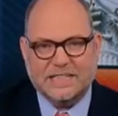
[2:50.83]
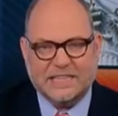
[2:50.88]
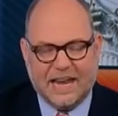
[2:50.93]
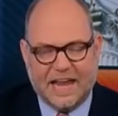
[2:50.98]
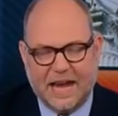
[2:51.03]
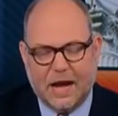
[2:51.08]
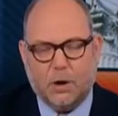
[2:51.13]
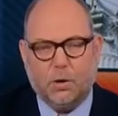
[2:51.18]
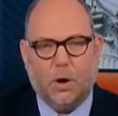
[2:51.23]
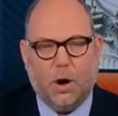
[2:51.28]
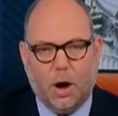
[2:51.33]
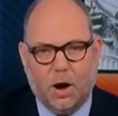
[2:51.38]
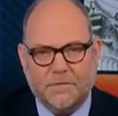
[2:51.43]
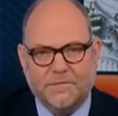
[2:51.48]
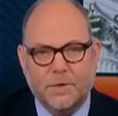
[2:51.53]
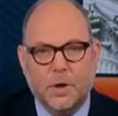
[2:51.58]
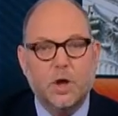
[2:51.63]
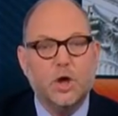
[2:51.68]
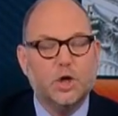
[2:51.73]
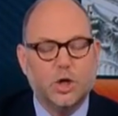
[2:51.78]
his hair
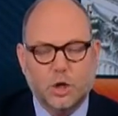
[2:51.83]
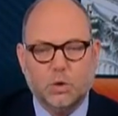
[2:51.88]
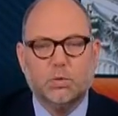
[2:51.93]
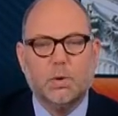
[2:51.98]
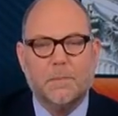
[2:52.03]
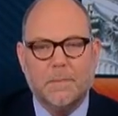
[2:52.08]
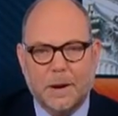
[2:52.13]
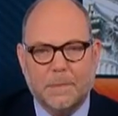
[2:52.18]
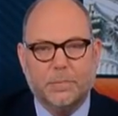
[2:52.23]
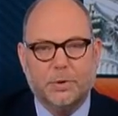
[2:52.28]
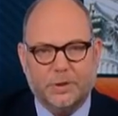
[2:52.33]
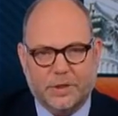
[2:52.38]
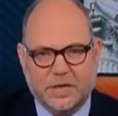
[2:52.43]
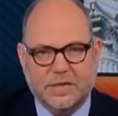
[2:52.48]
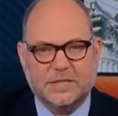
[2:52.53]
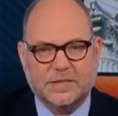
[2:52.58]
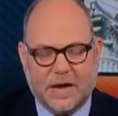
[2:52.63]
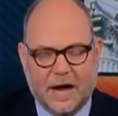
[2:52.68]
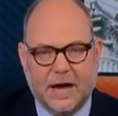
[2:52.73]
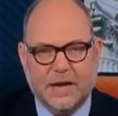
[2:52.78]
off, you remember
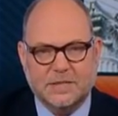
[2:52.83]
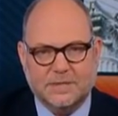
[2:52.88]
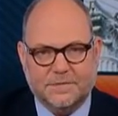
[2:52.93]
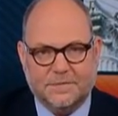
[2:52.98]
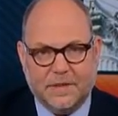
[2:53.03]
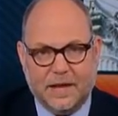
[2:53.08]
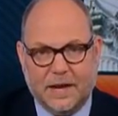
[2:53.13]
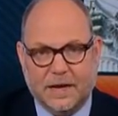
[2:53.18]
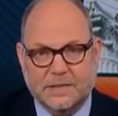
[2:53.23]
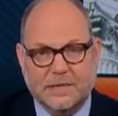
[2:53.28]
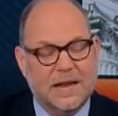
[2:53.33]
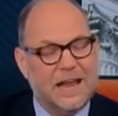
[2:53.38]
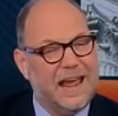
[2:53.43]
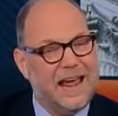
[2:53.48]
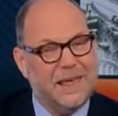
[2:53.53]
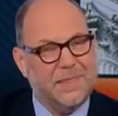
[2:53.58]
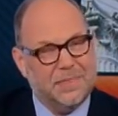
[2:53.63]
these kinds of things.